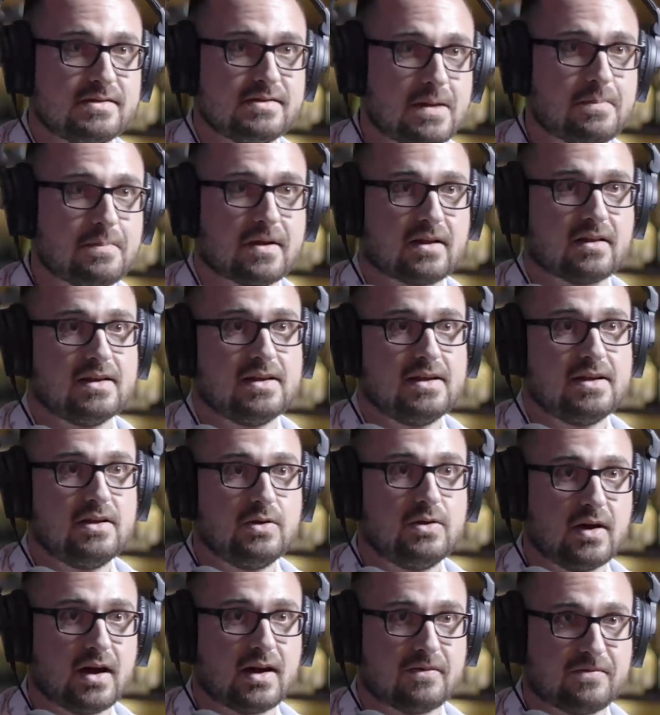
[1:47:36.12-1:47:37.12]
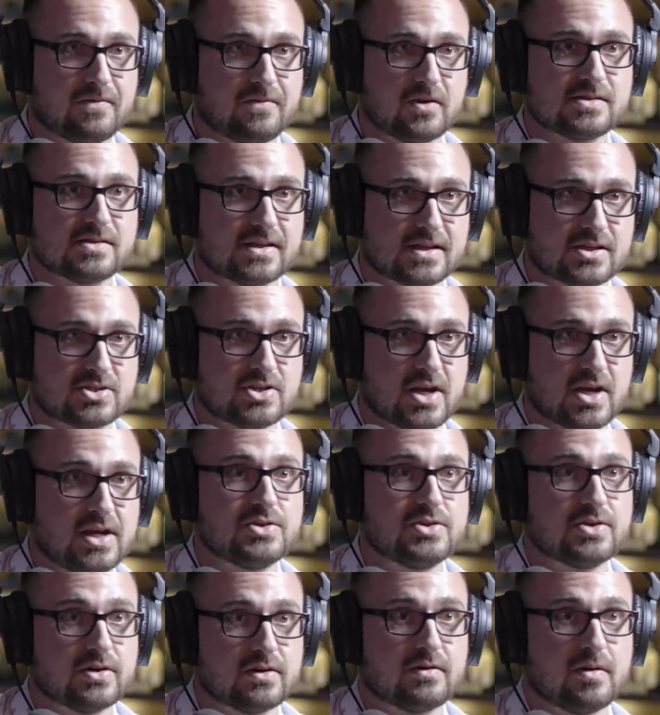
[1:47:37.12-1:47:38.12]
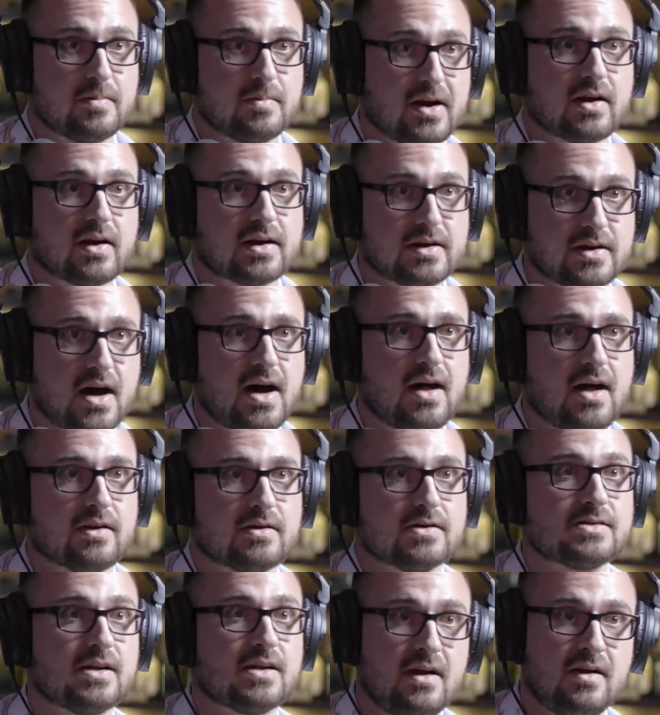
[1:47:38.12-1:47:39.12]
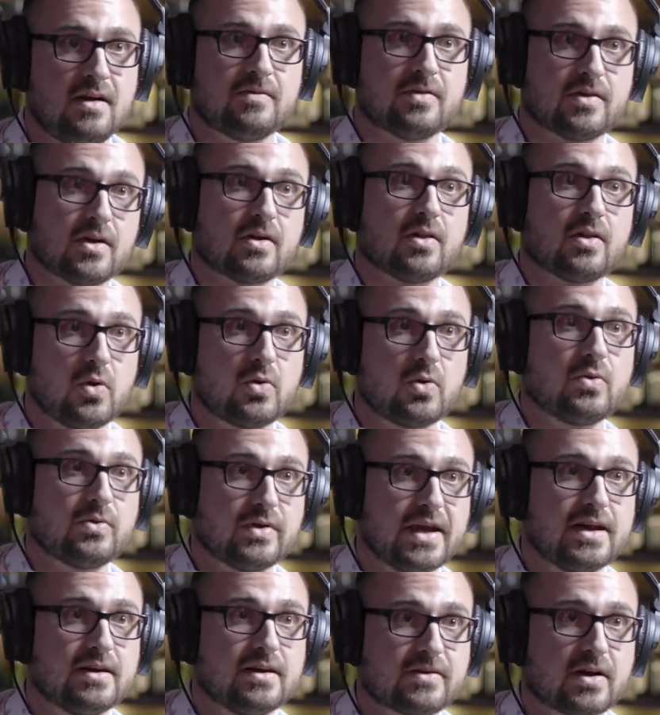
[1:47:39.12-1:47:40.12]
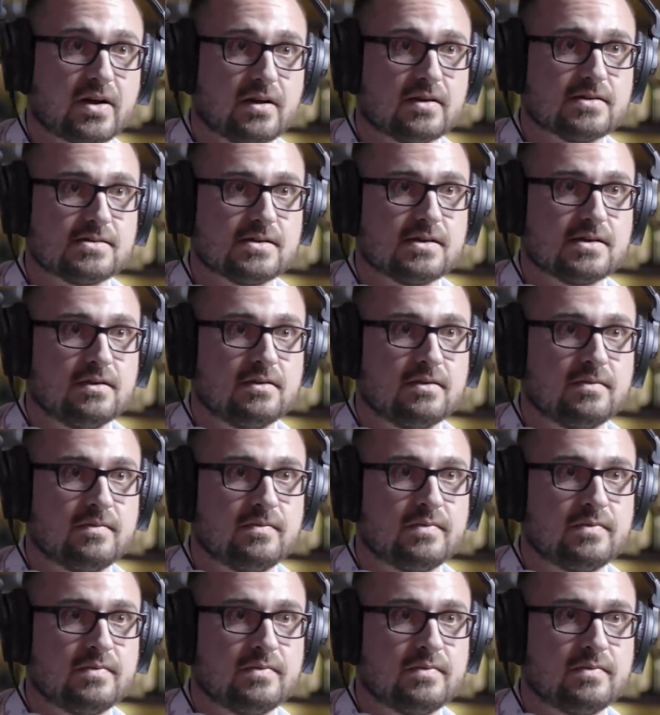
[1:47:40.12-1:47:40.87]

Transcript: typically you got to first exchange your American dollars for their local native currency.